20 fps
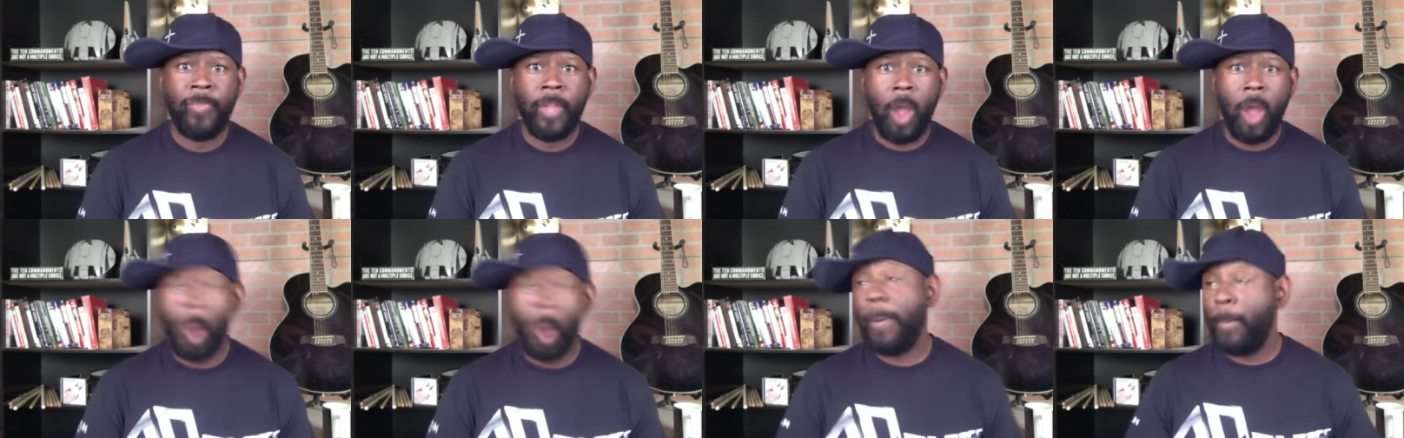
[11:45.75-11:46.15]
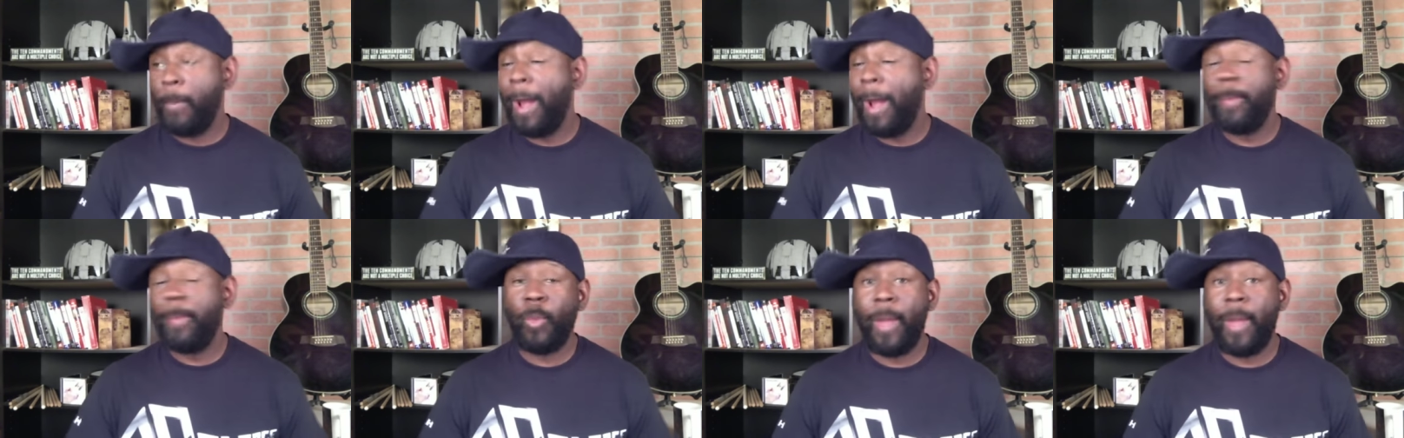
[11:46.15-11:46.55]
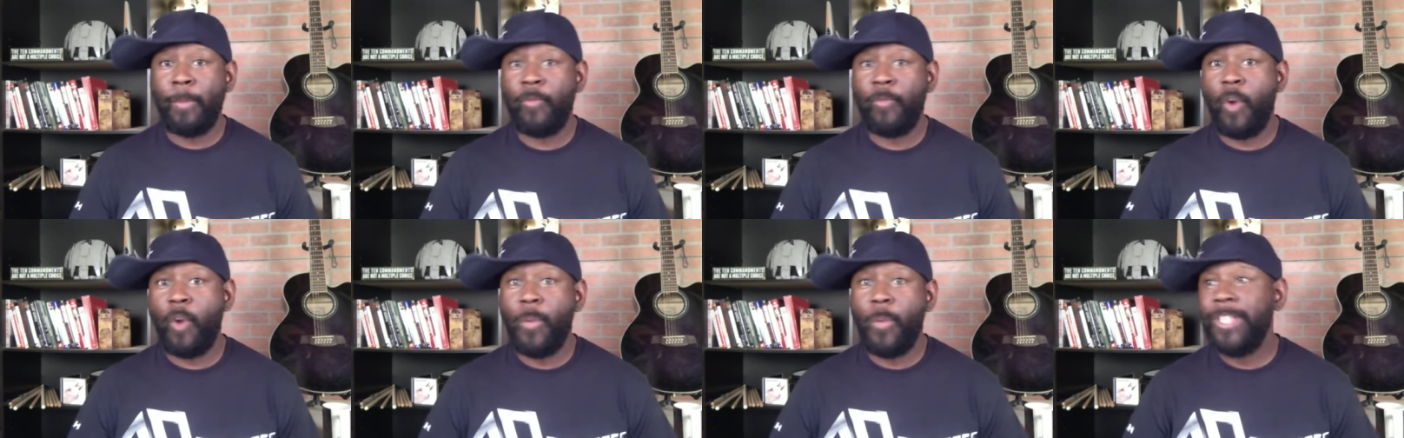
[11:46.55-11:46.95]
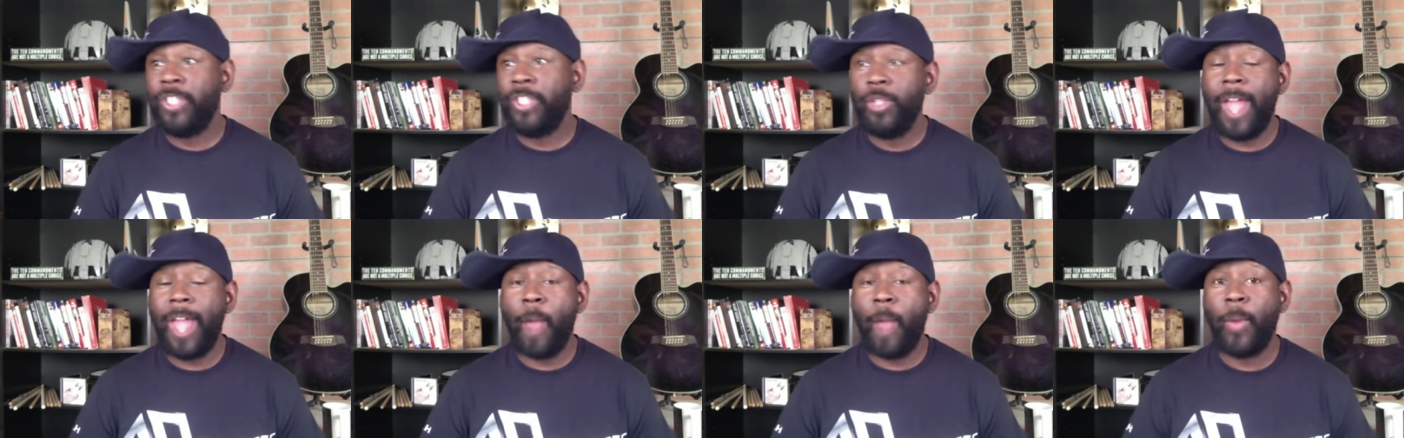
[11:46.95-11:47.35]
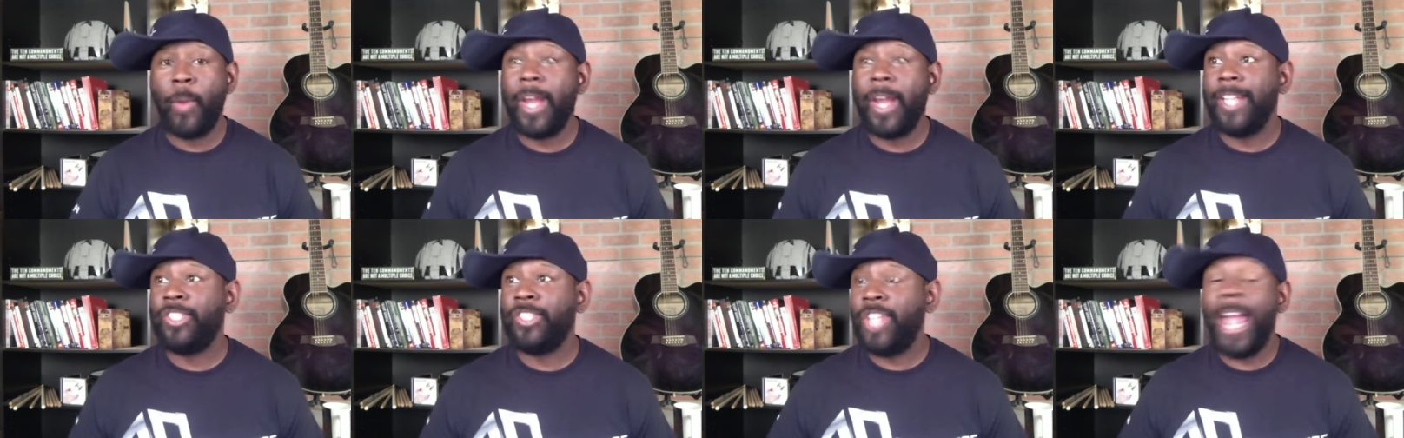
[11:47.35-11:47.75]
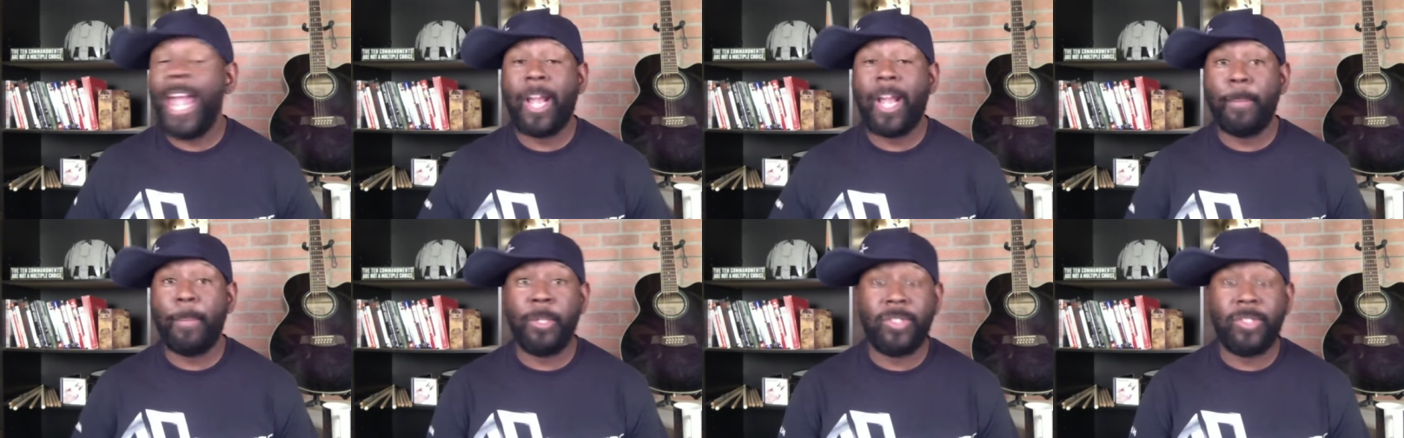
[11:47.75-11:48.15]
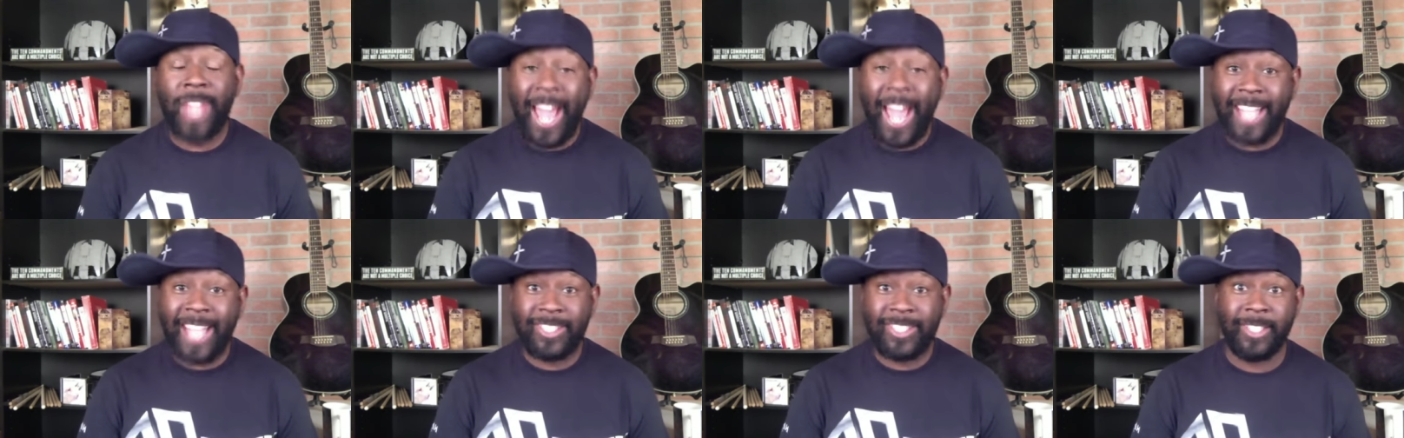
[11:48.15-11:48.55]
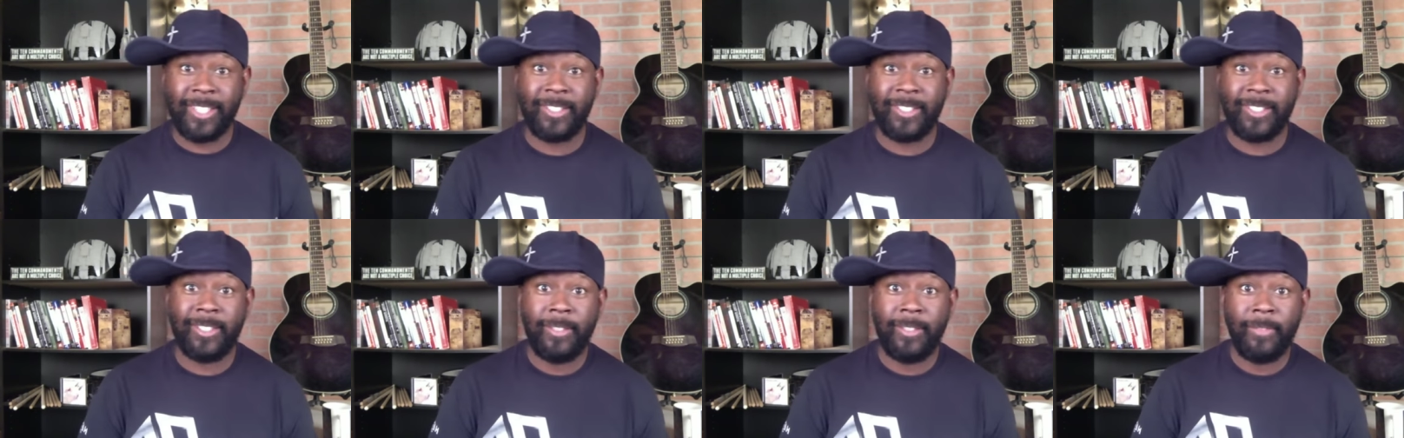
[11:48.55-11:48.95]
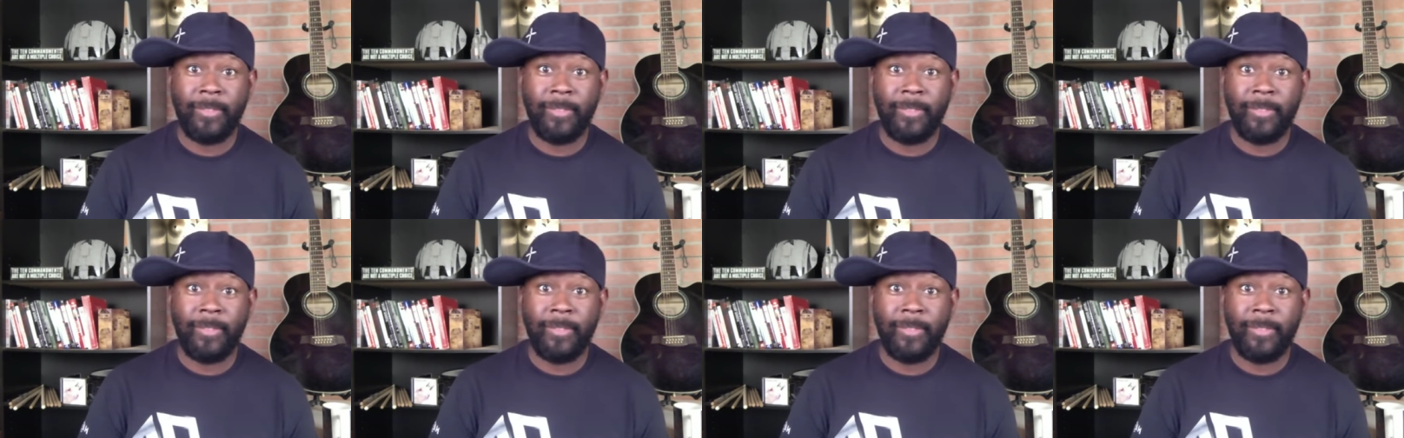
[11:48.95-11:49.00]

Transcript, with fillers: Oh, but by the way, before we do that, we're going to jack up your taxes.